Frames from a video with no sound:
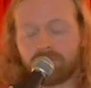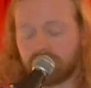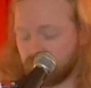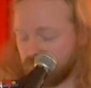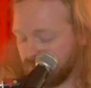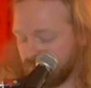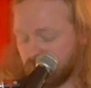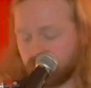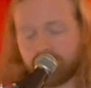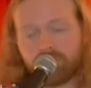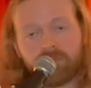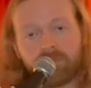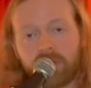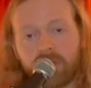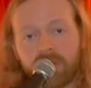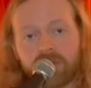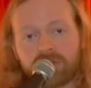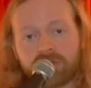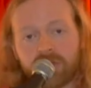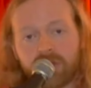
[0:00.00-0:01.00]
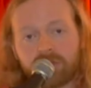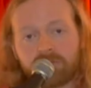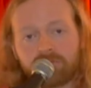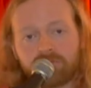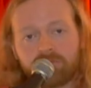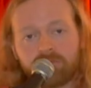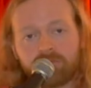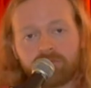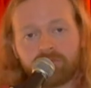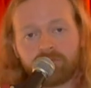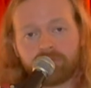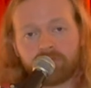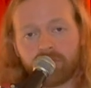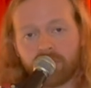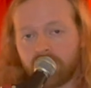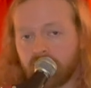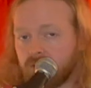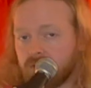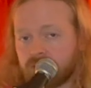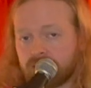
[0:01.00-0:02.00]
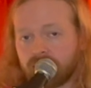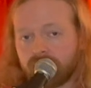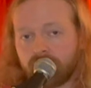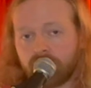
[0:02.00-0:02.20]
E string is the root note.